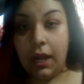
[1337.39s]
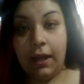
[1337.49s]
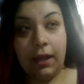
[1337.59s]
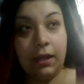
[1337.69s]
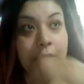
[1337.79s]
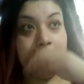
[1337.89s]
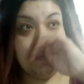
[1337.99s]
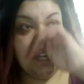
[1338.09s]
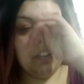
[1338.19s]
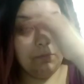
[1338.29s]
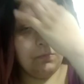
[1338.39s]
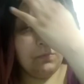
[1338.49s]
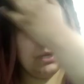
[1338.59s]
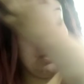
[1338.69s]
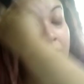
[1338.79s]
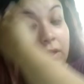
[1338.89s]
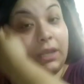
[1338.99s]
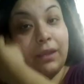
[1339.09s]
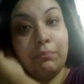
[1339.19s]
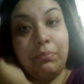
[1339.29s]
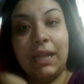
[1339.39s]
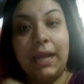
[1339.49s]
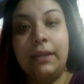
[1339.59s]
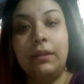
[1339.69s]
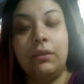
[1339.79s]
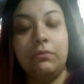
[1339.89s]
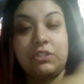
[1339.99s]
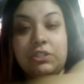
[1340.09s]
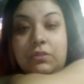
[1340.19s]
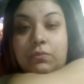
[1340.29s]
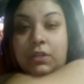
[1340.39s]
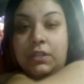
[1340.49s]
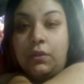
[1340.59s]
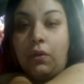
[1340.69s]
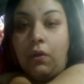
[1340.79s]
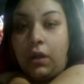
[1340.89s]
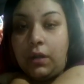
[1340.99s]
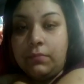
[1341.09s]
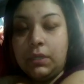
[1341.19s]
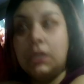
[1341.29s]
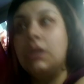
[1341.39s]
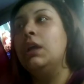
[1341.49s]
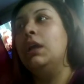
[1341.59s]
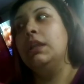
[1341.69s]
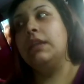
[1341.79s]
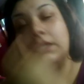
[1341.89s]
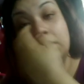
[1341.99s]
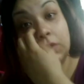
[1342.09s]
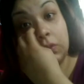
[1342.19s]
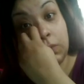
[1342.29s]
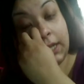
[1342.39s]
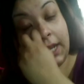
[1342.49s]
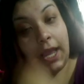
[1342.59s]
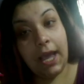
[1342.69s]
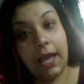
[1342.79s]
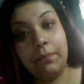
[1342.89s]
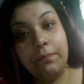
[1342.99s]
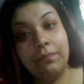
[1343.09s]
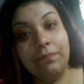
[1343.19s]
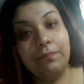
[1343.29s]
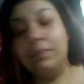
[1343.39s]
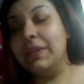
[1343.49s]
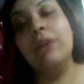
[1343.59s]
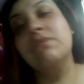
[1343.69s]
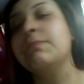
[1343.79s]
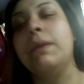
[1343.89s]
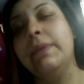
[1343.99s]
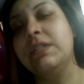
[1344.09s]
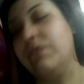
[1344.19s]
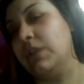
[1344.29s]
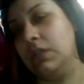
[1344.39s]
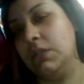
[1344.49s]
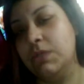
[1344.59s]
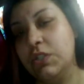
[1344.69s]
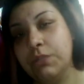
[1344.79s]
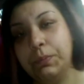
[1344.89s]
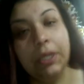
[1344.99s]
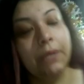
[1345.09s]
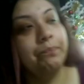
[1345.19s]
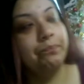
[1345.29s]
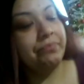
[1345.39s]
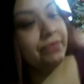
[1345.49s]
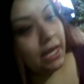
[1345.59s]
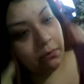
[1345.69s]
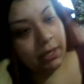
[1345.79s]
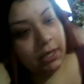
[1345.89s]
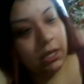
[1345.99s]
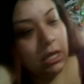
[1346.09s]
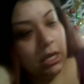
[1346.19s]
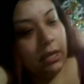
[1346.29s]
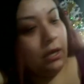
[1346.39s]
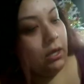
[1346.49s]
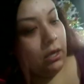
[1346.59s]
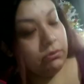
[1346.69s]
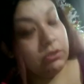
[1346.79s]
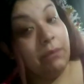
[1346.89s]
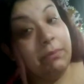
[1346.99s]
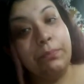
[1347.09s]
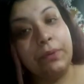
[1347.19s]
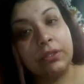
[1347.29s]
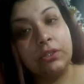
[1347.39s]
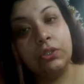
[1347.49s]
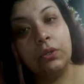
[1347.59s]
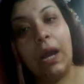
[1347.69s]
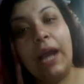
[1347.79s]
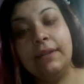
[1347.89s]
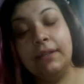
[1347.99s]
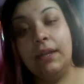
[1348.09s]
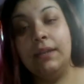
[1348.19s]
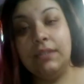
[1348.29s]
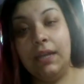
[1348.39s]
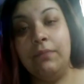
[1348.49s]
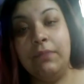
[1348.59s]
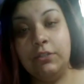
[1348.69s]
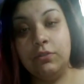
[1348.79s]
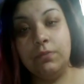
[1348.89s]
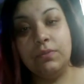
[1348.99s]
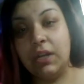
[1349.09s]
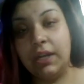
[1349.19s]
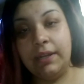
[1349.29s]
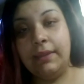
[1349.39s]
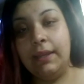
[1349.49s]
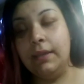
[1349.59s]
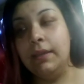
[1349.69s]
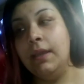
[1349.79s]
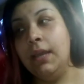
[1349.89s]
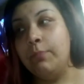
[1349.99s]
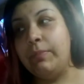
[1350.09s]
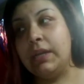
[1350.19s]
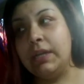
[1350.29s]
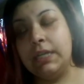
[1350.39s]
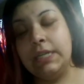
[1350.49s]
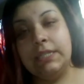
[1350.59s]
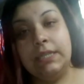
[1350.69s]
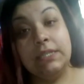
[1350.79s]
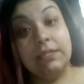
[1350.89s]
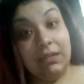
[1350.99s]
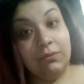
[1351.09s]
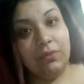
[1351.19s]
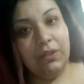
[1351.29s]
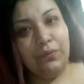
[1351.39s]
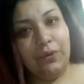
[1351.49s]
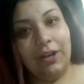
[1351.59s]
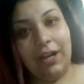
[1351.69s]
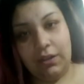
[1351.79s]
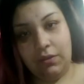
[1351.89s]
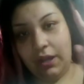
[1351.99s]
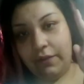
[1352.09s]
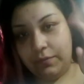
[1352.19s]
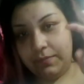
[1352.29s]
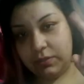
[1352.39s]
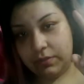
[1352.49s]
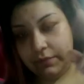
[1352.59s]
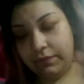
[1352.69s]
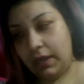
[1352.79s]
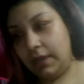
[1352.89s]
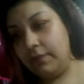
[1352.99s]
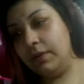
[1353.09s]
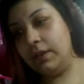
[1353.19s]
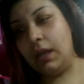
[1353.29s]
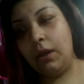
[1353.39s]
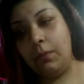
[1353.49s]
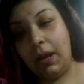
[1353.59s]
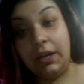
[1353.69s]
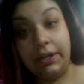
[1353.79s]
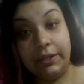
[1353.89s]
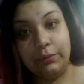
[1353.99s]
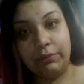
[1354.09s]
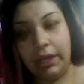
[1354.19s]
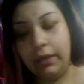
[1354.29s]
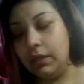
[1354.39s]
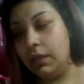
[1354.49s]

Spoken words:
I went on the implant, which is the one in the arm. That's what the one I had. That one's my best friend. Let me just put it that way. So I'm in birth control. I did not tie my tubes or anything because since I'm 24 and you have to be 25, I couldn't do that.